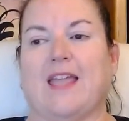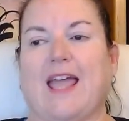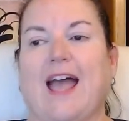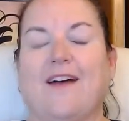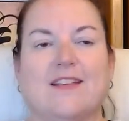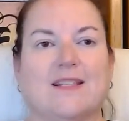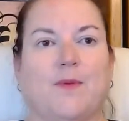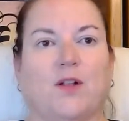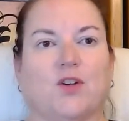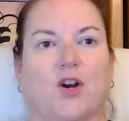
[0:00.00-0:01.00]
having
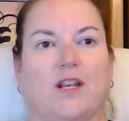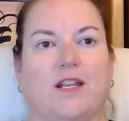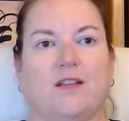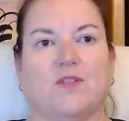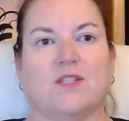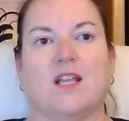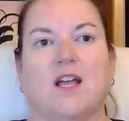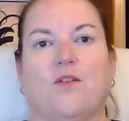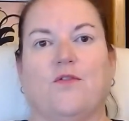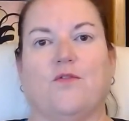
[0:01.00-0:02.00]
some alternatives
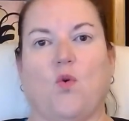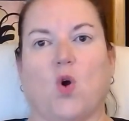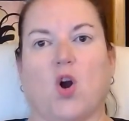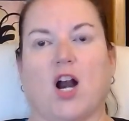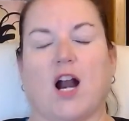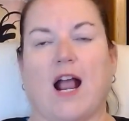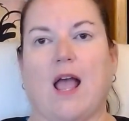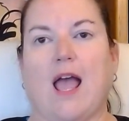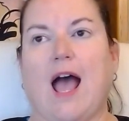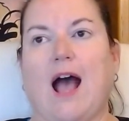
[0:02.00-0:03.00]
for
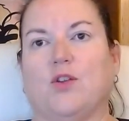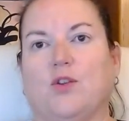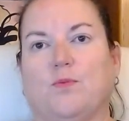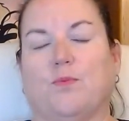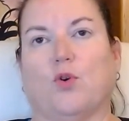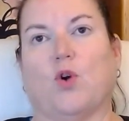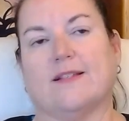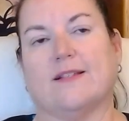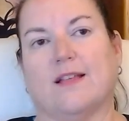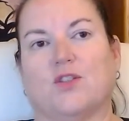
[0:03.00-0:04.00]
how you
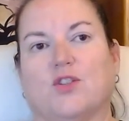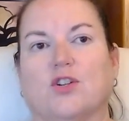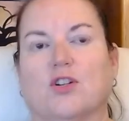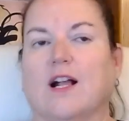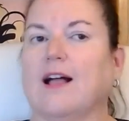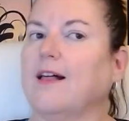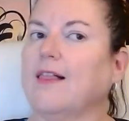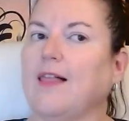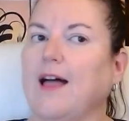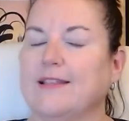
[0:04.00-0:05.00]
process your
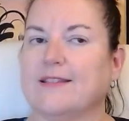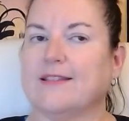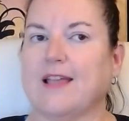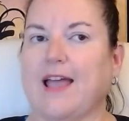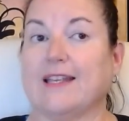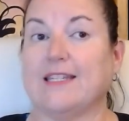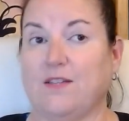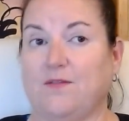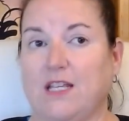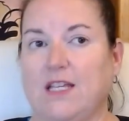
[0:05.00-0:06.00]
client's
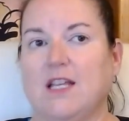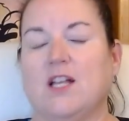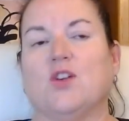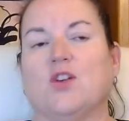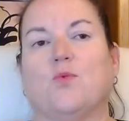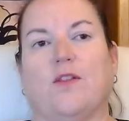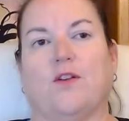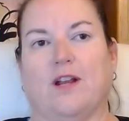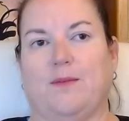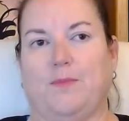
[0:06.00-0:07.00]
activity,
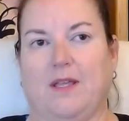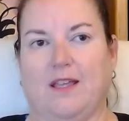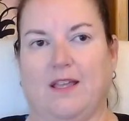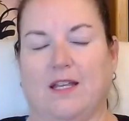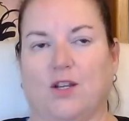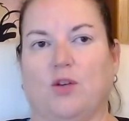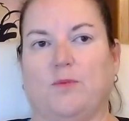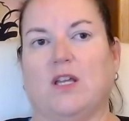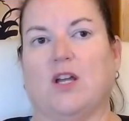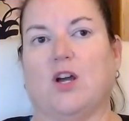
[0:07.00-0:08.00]
whether it be in
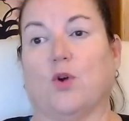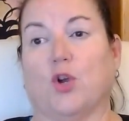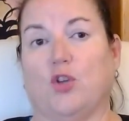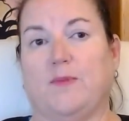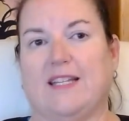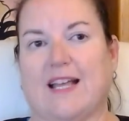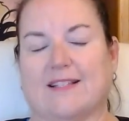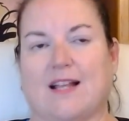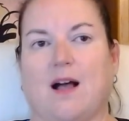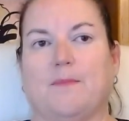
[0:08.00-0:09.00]
QBO or QB
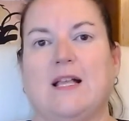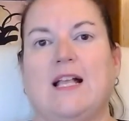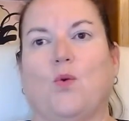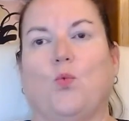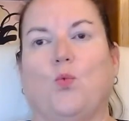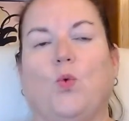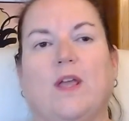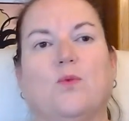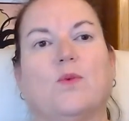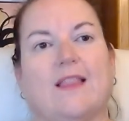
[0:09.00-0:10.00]
Desktop,
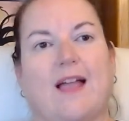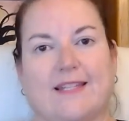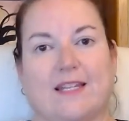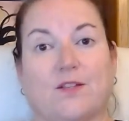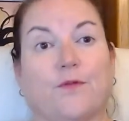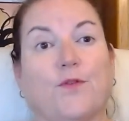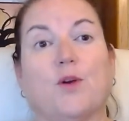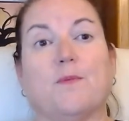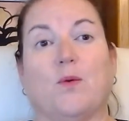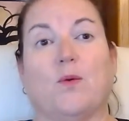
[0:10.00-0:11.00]
we realized as a
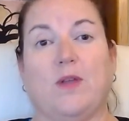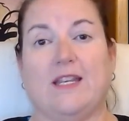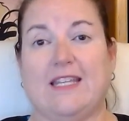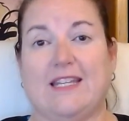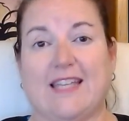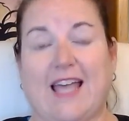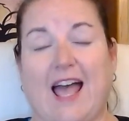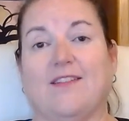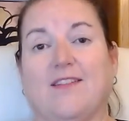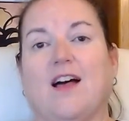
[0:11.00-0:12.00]
firm that we needed to
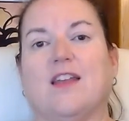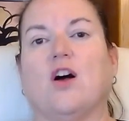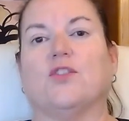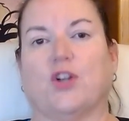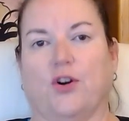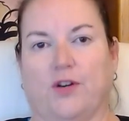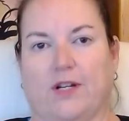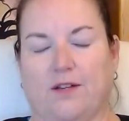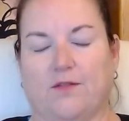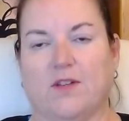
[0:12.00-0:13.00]
have an
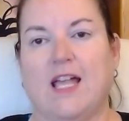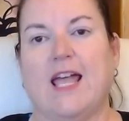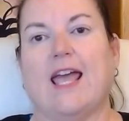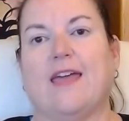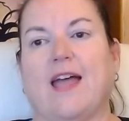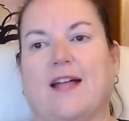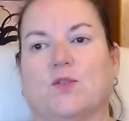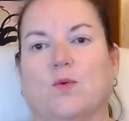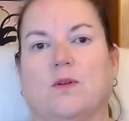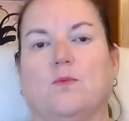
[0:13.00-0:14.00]
alternative. And
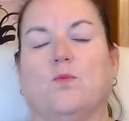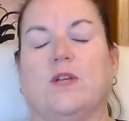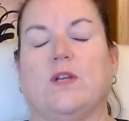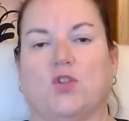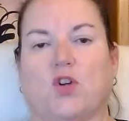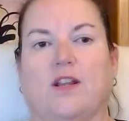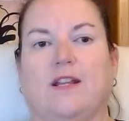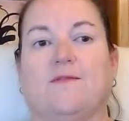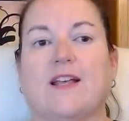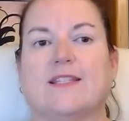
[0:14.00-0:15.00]
that's when we started
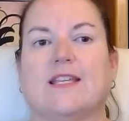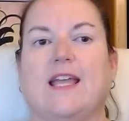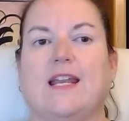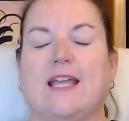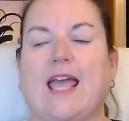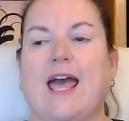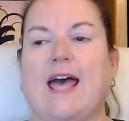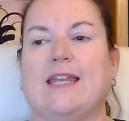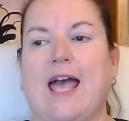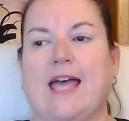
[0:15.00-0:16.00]
investigating
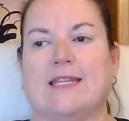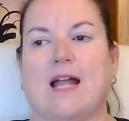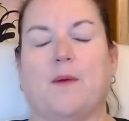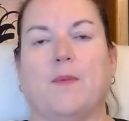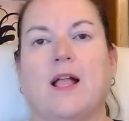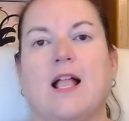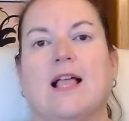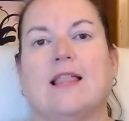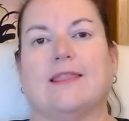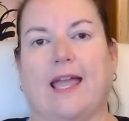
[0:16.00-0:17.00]
and ended up
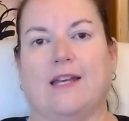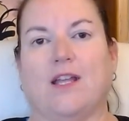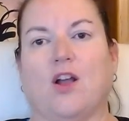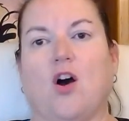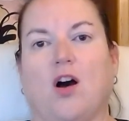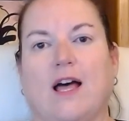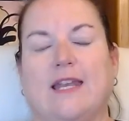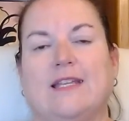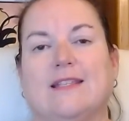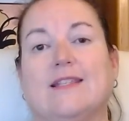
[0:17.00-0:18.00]
landing
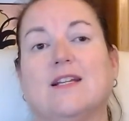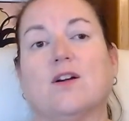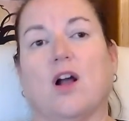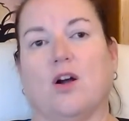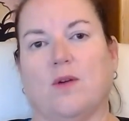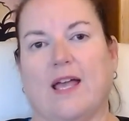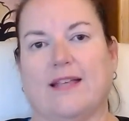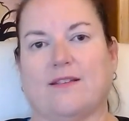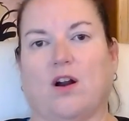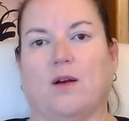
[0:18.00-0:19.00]
on Xero
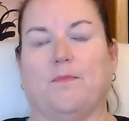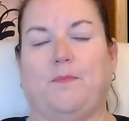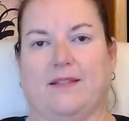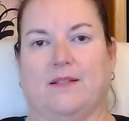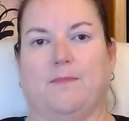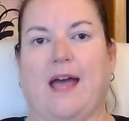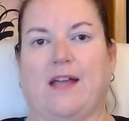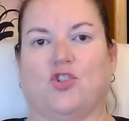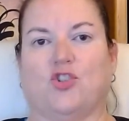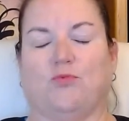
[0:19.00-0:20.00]
as our best
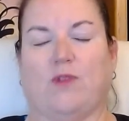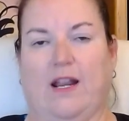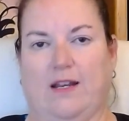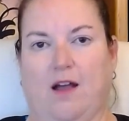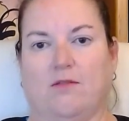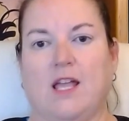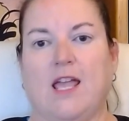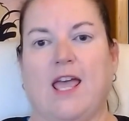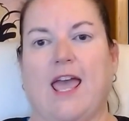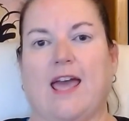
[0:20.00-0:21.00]
match right now.
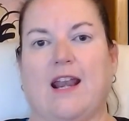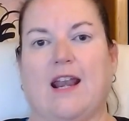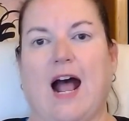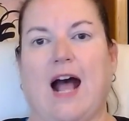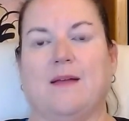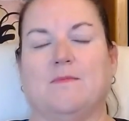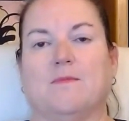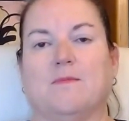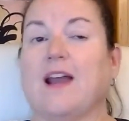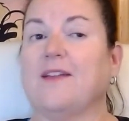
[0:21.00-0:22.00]
And
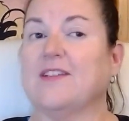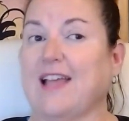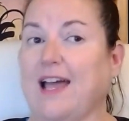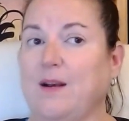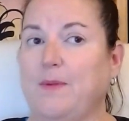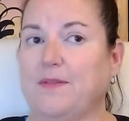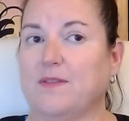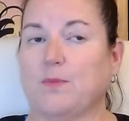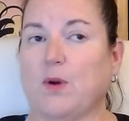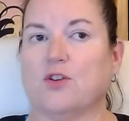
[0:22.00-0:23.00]
I'm kind of excited about
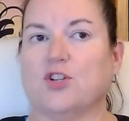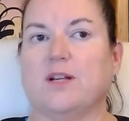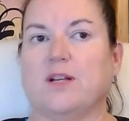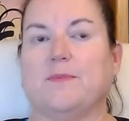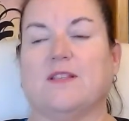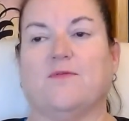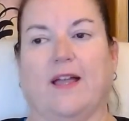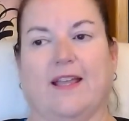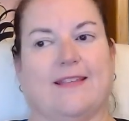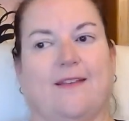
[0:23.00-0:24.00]
this partnership. It's,
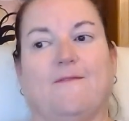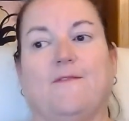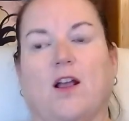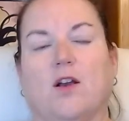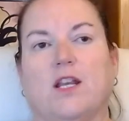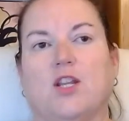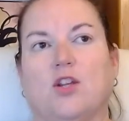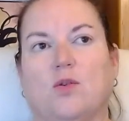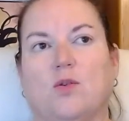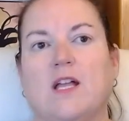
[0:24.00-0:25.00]
like I said, very
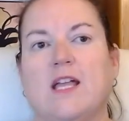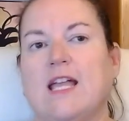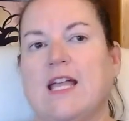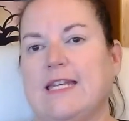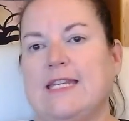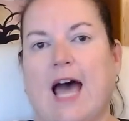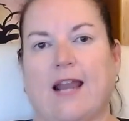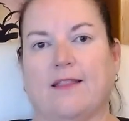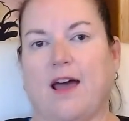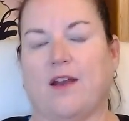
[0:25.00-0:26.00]
new,
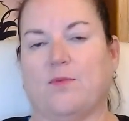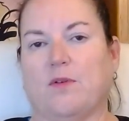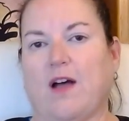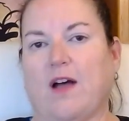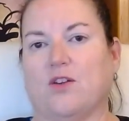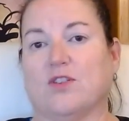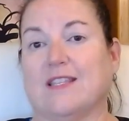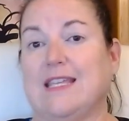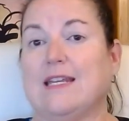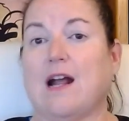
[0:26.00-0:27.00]
not a lot of providers
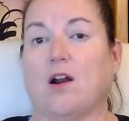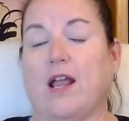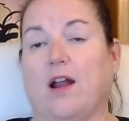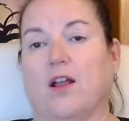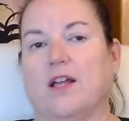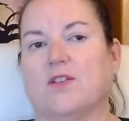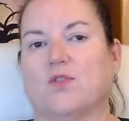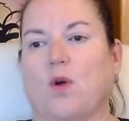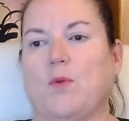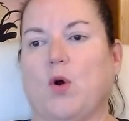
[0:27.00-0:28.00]
in our area.
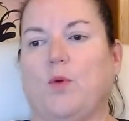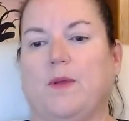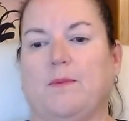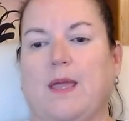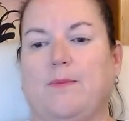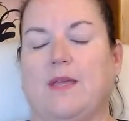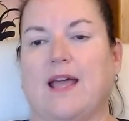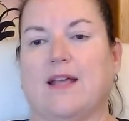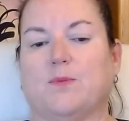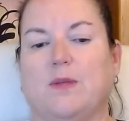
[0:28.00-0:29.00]
So I'm hoping
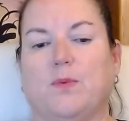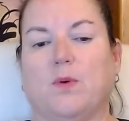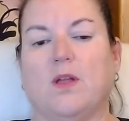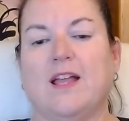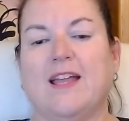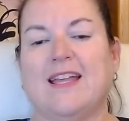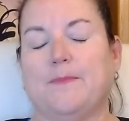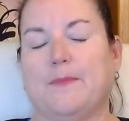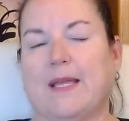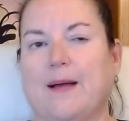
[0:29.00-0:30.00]
maybe as people
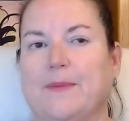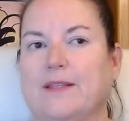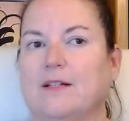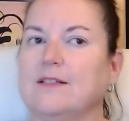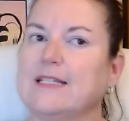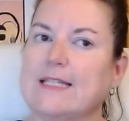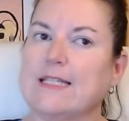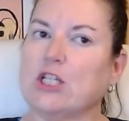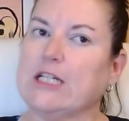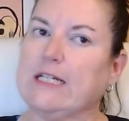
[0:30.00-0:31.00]
become a little
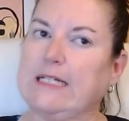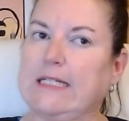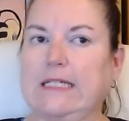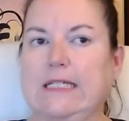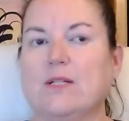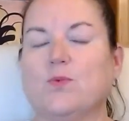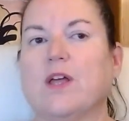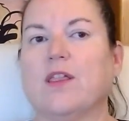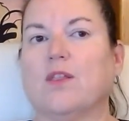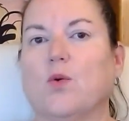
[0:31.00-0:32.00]
disenchanted
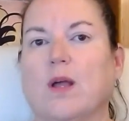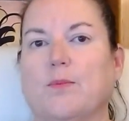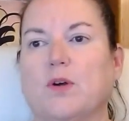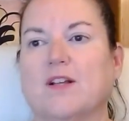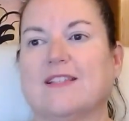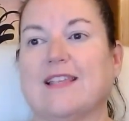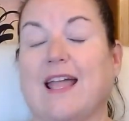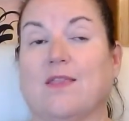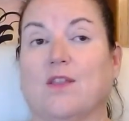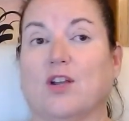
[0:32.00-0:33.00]
with QuickBooks
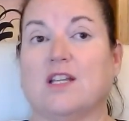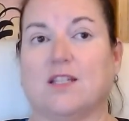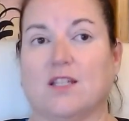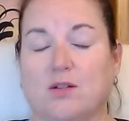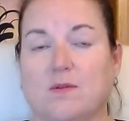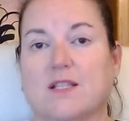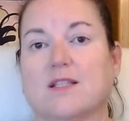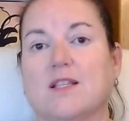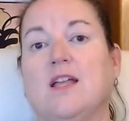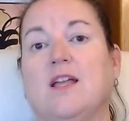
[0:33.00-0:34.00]
and their
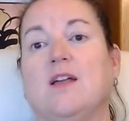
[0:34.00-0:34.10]
continuous